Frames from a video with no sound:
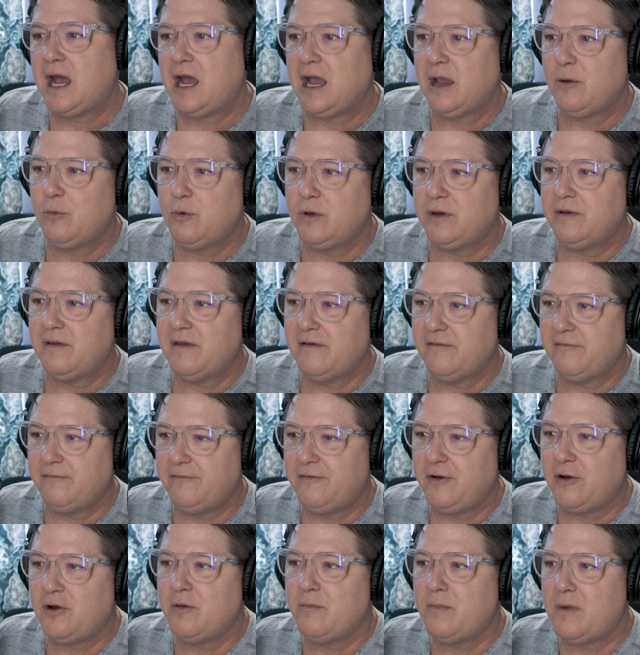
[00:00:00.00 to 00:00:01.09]
I would
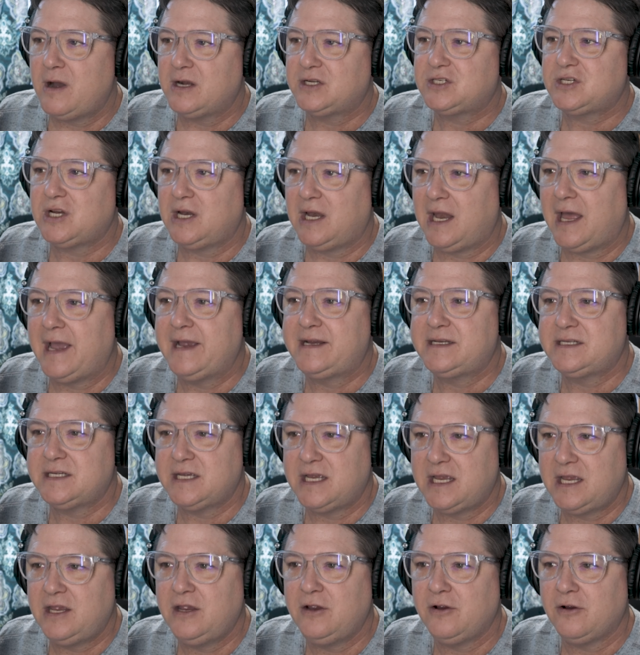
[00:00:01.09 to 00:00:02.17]
very much like
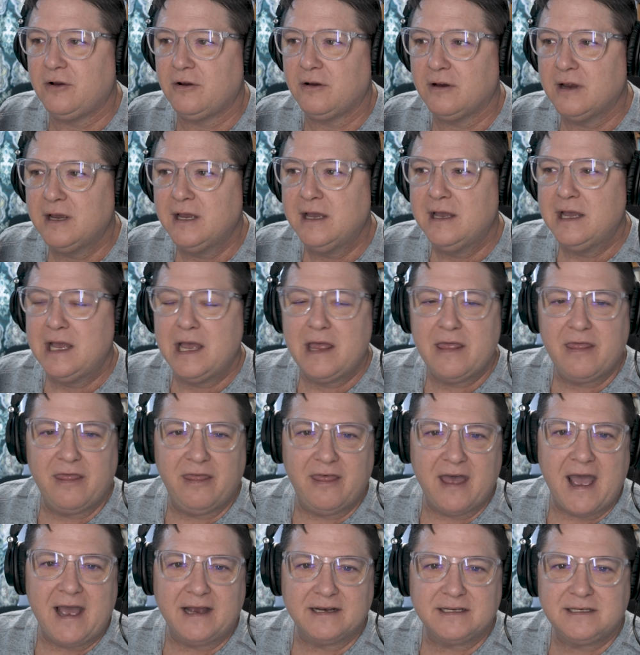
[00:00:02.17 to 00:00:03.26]
to hear
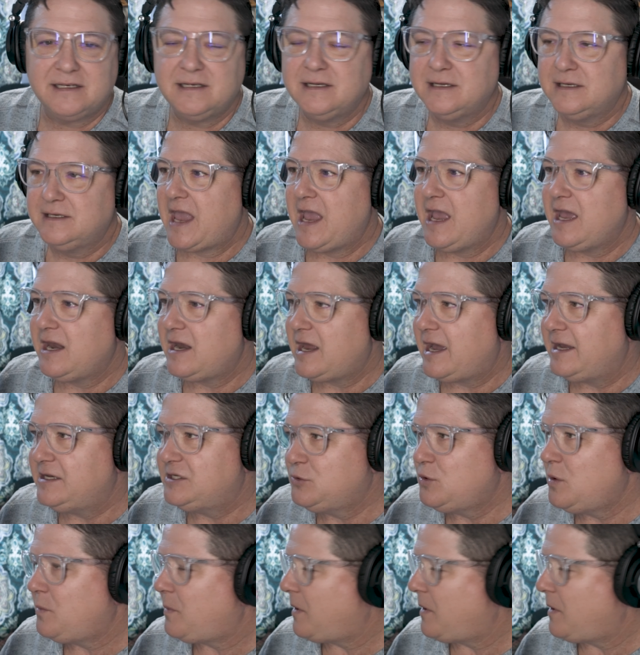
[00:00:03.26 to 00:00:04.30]
that. And I do